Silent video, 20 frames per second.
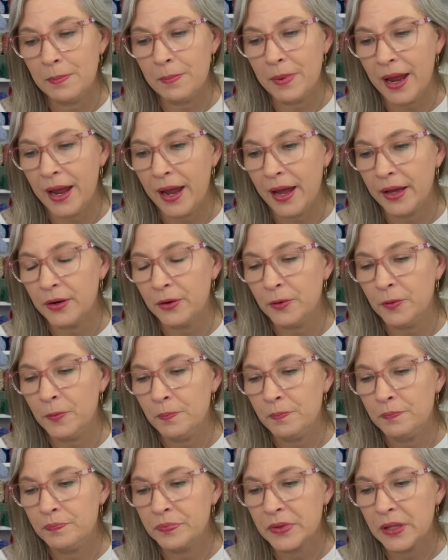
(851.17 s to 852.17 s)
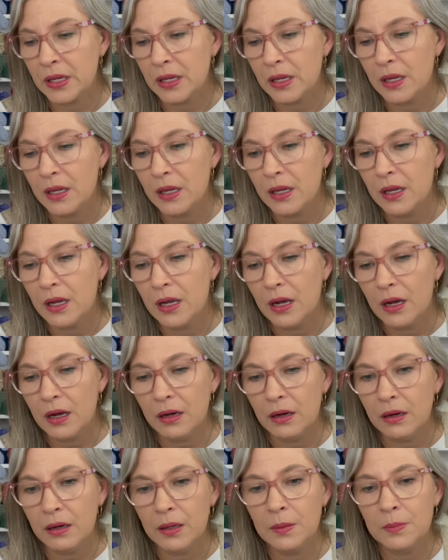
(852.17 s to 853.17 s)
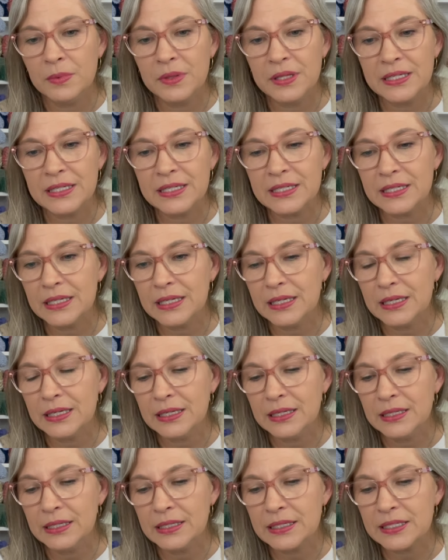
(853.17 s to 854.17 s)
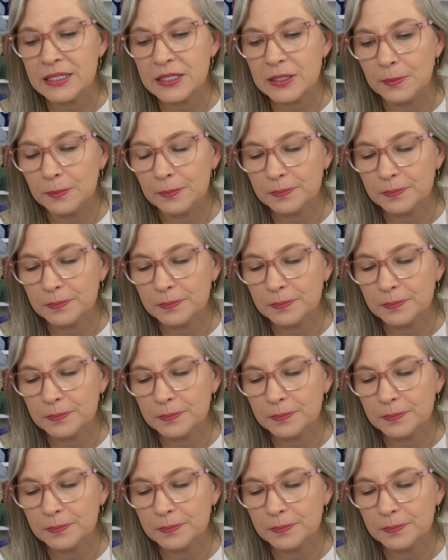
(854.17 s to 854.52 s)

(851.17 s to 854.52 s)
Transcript: pattern um, this is